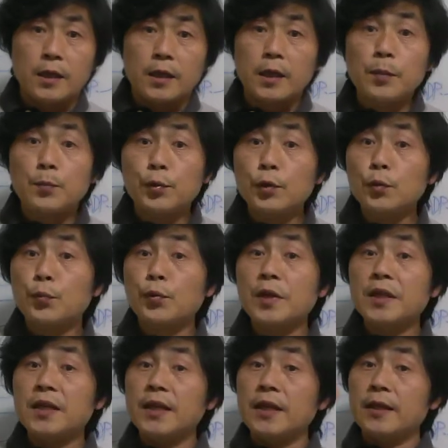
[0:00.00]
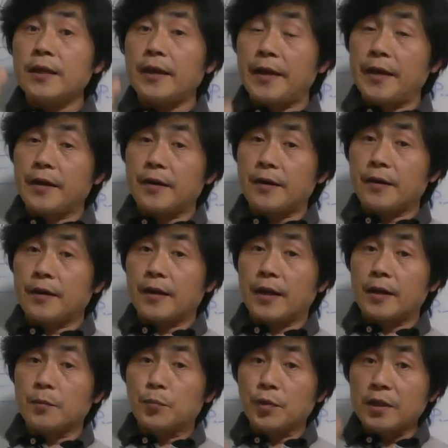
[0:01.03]
if you breathe in air
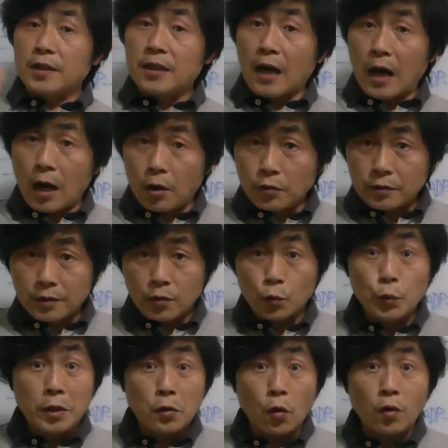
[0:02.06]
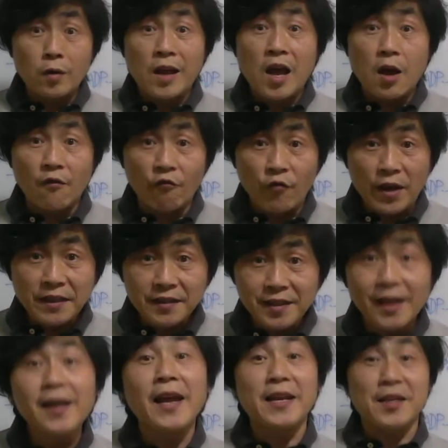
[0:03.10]
and breathe out, we call
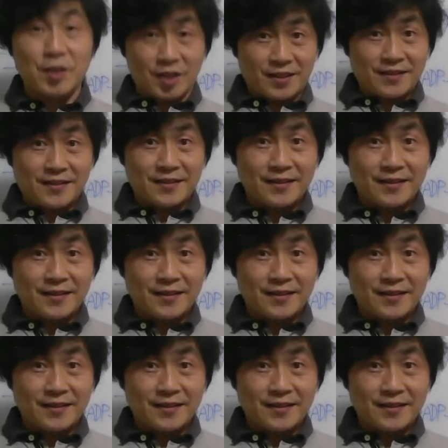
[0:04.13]
ventilation.